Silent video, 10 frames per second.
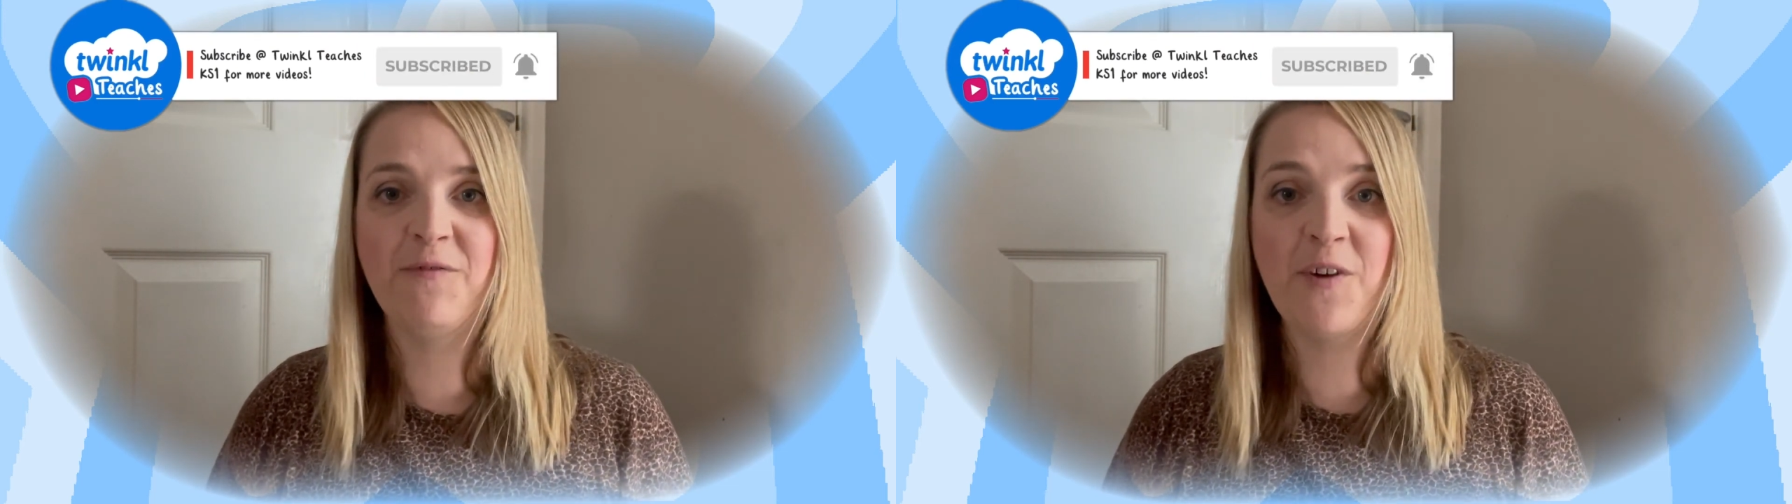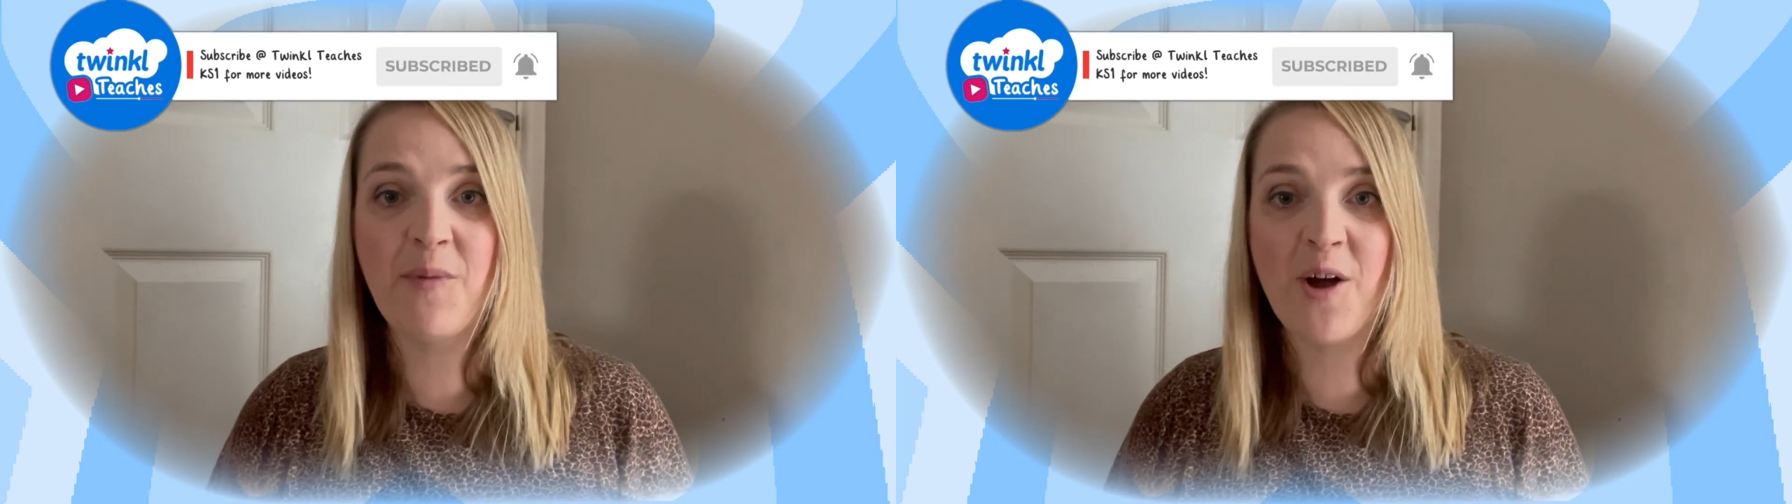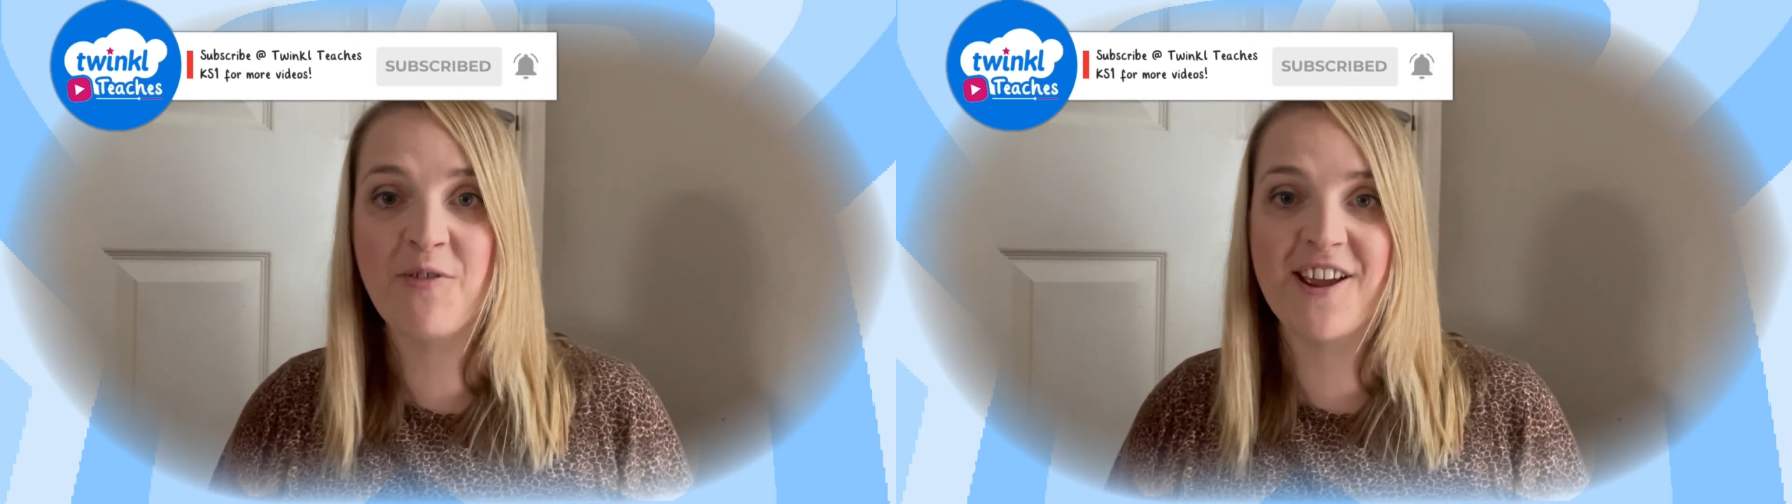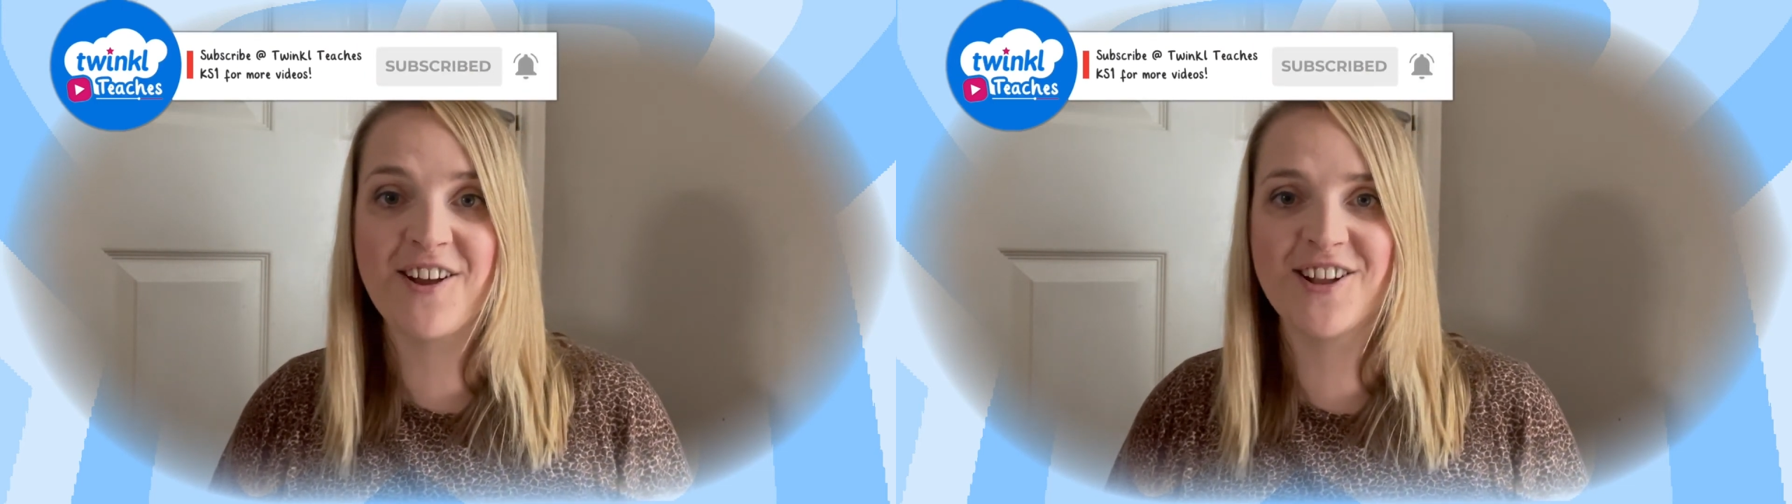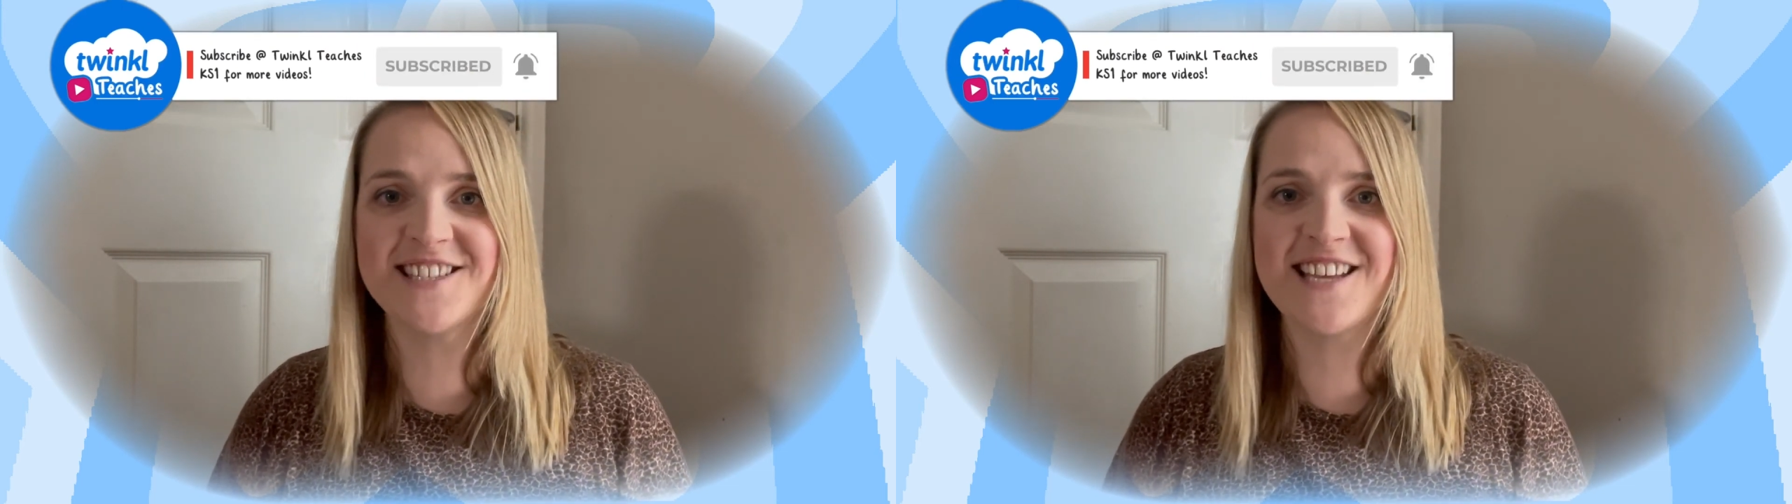for more great
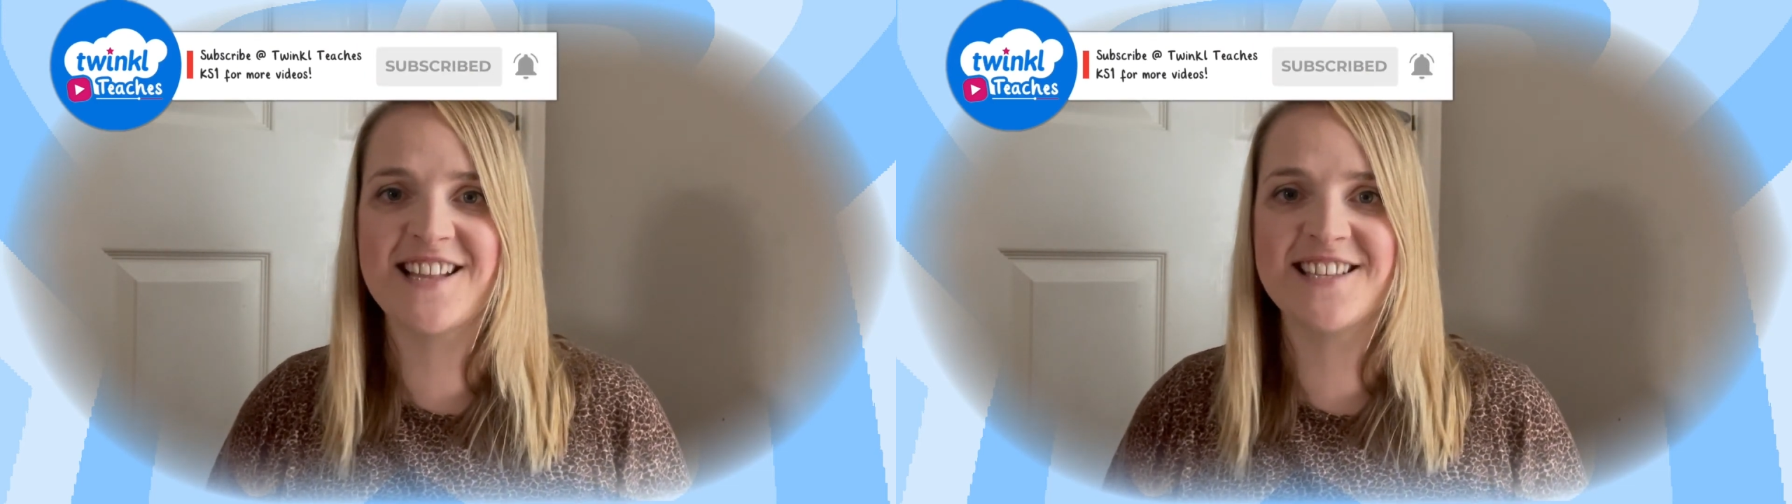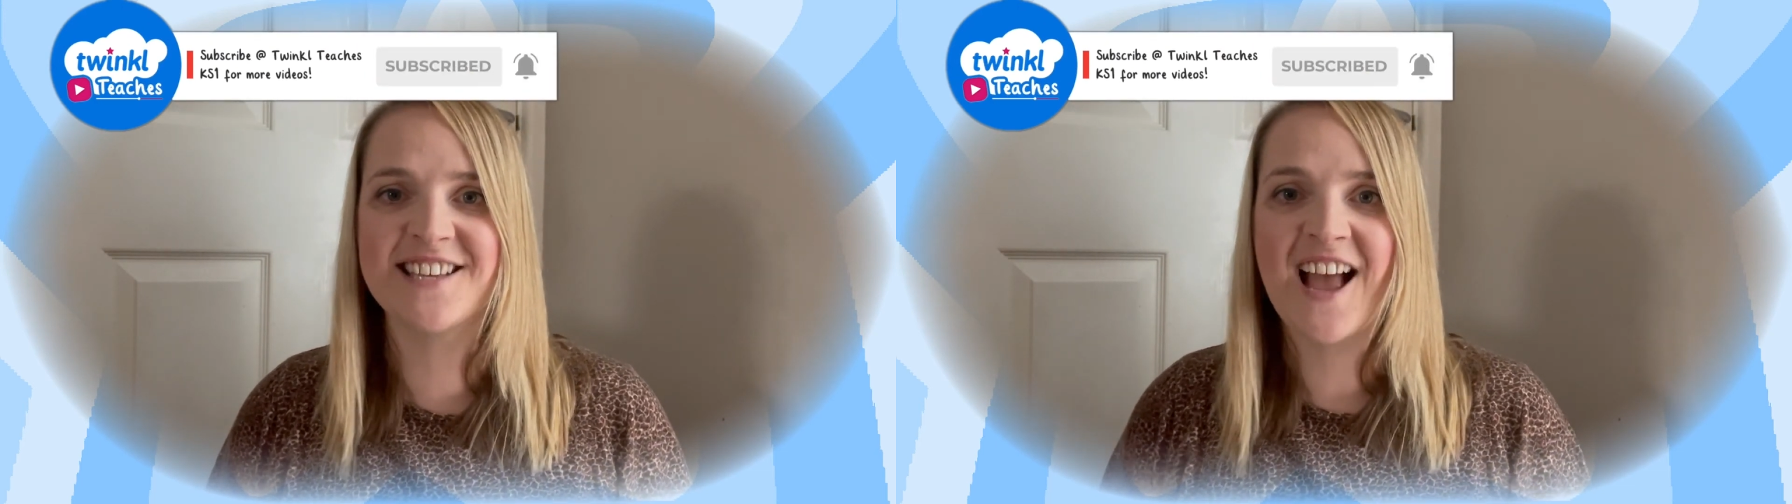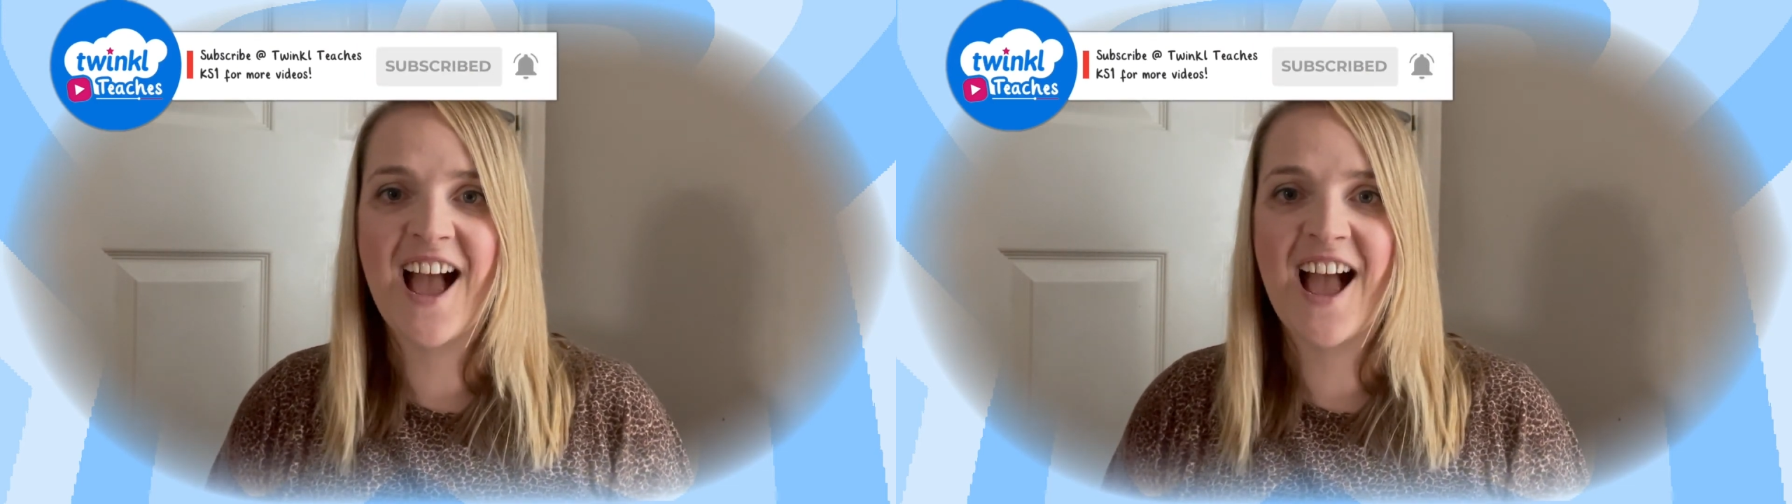content,